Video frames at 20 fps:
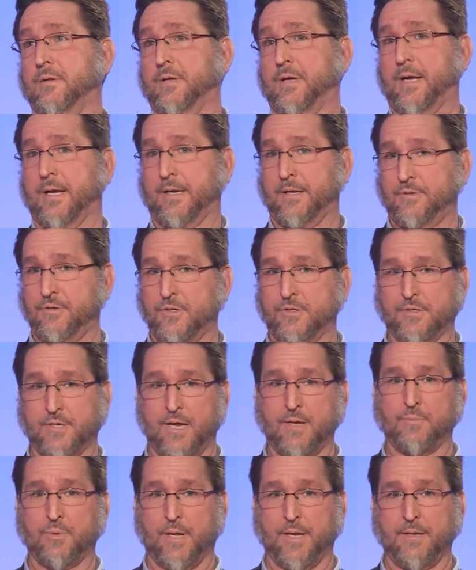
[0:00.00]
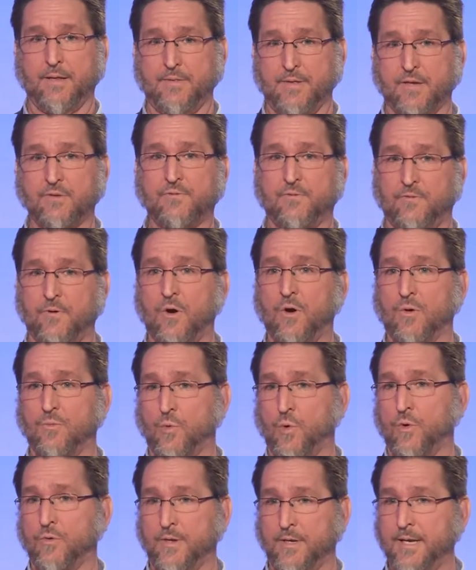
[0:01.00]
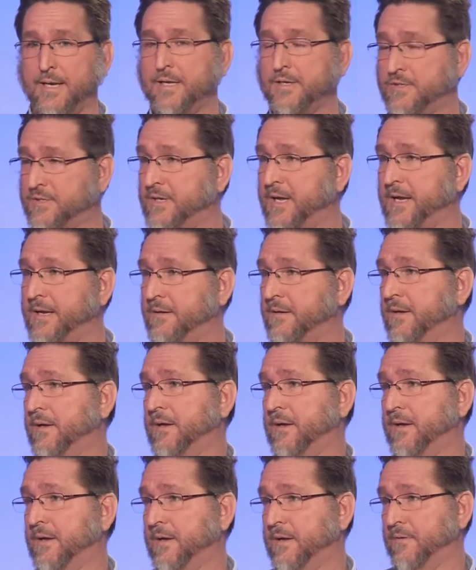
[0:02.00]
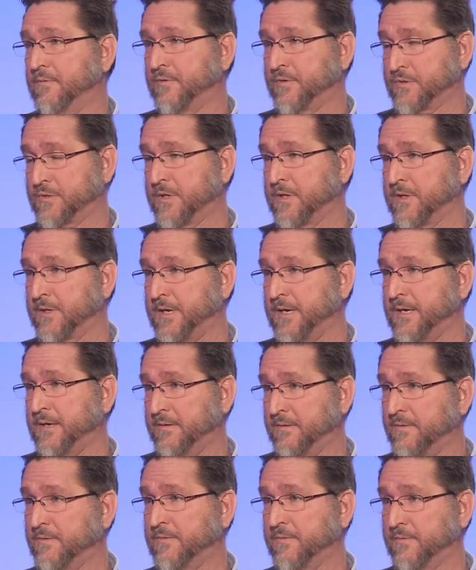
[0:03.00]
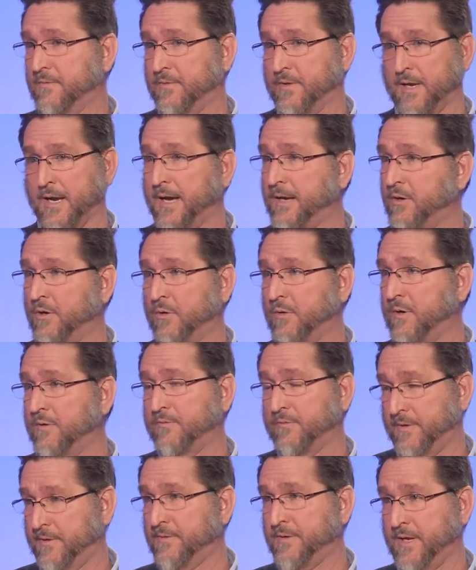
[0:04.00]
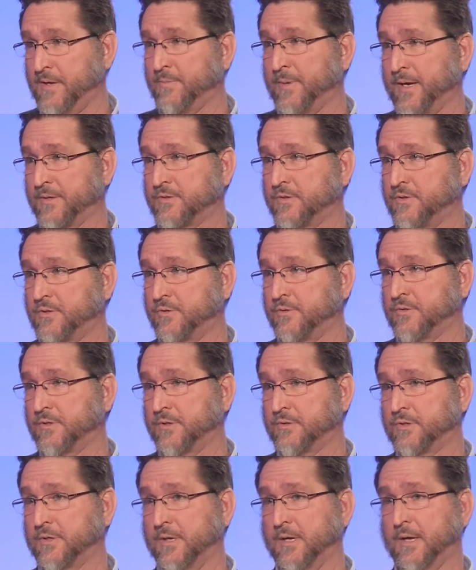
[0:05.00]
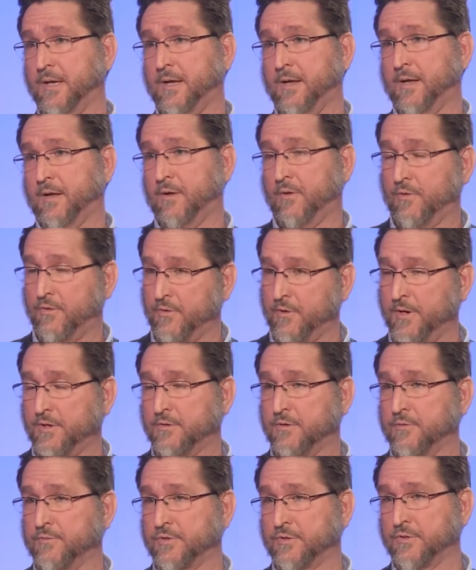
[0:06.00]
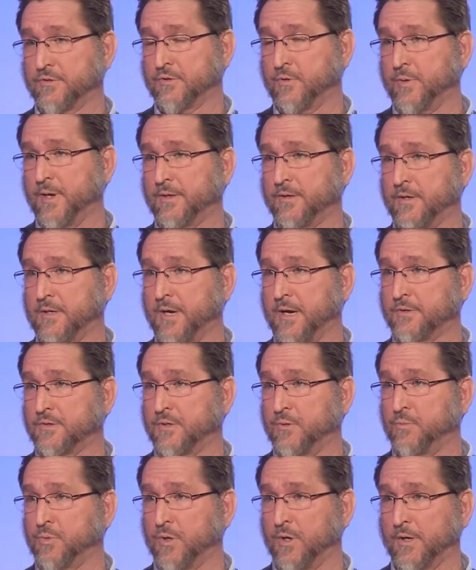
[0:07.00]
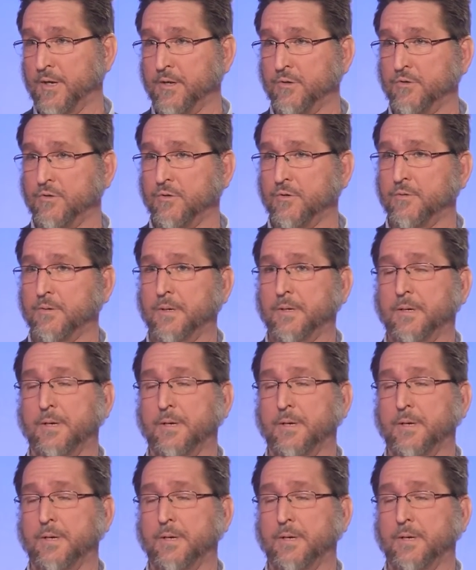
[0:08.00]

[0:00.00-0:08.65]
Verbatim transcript: I can just say it plainly, that's far more than any state facility that I know of in, in Massachusetts. 30 services a week that guys could plug into.